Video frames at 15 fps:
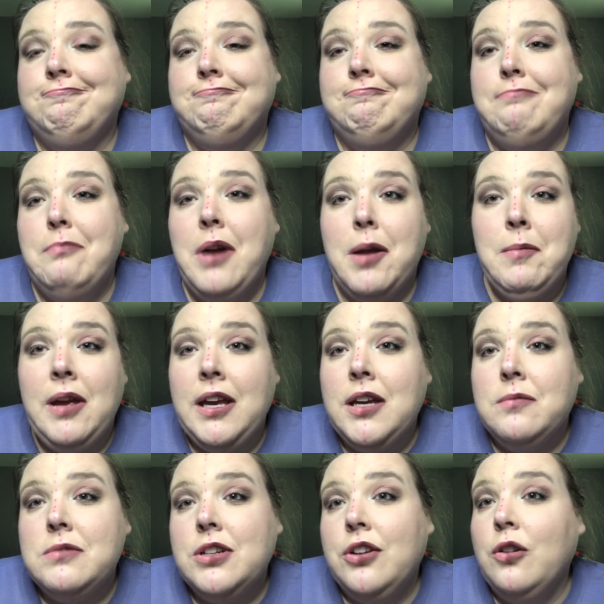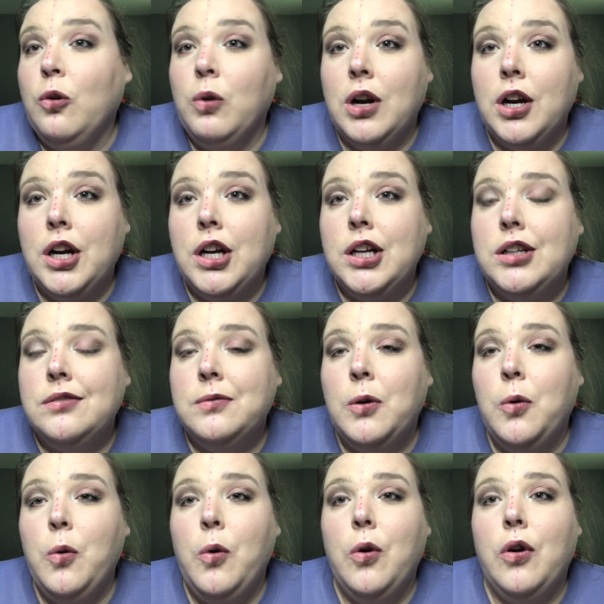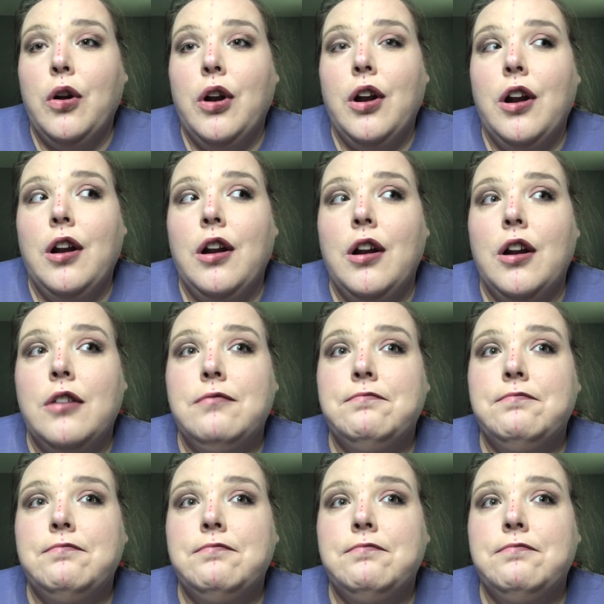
my makeup to go to work. Or